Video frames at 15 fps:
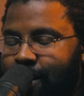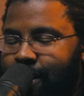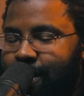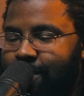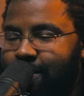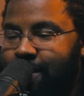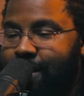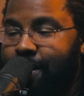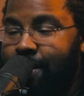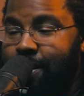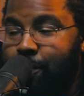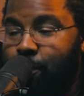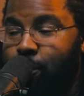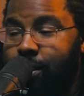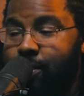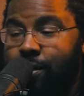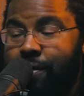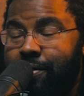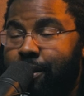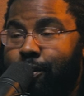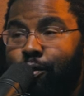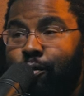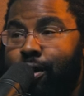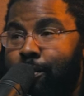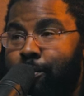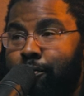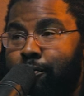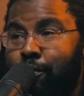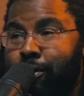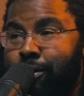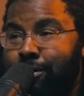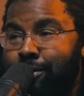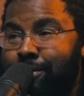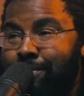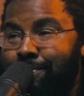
I'd say number one, you have an incredible voice